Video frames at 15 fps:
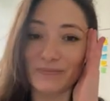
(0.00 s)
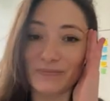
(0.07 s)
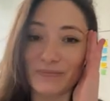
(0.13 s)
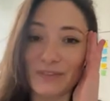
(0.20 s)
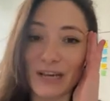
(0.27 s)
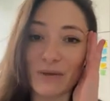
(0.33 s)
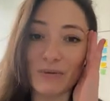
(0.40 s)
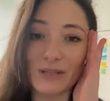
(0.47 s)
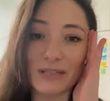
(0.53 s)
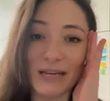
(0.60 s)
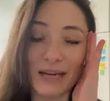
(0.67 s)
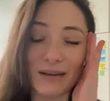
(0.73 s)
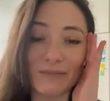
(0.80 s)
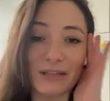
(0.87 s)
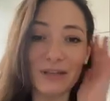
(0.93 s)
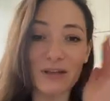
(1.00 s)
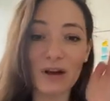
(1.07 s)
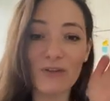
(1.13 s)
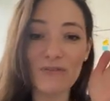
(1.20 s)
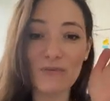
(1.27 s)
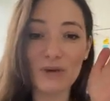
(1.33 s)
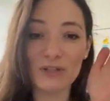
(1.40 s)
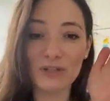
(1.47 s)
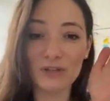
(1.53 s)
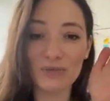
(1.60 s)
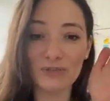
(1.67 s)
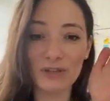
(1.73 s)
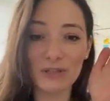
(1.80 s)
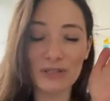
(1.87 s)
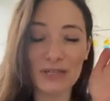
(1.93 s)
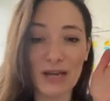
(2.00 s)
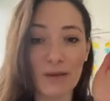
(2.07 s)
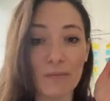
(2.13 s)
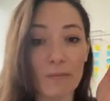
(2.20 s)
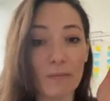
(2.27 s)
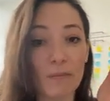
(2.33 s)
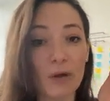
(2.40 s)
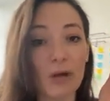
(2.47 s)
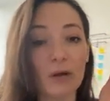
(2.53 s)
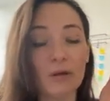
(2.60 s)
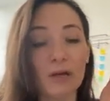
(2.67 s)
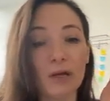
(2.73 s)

Not everyone's going to feel the same, but